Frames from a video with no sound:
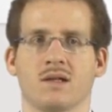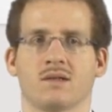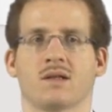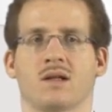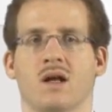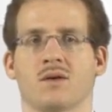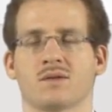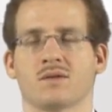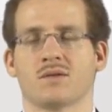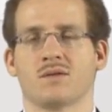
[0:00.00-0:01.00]
that
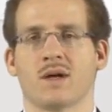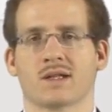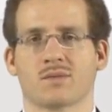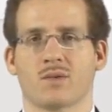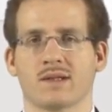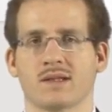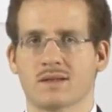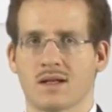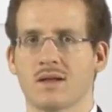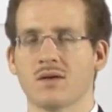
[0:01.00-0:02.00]
allows you to express a
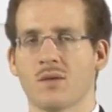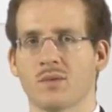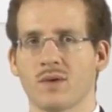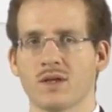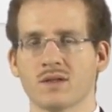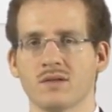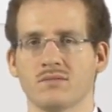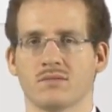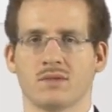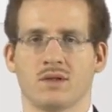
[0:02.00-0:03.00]
sending operation.